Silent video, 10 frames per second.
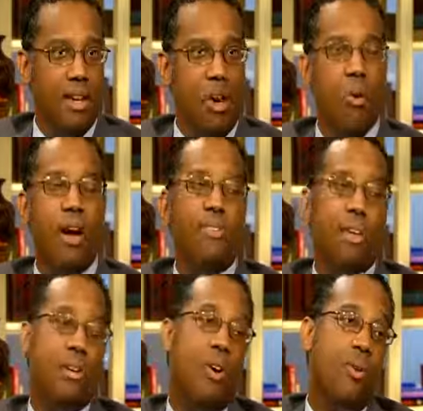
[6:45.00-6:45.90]
Well, I
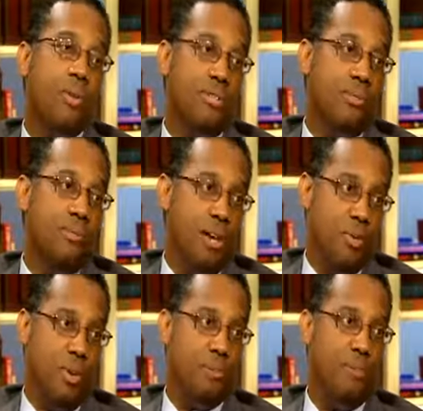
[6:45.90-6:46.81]
think it always is money
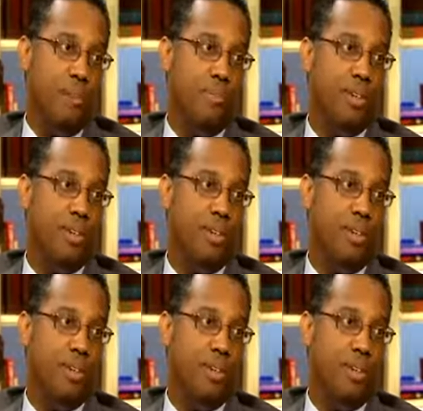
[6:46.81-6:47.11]
well spent,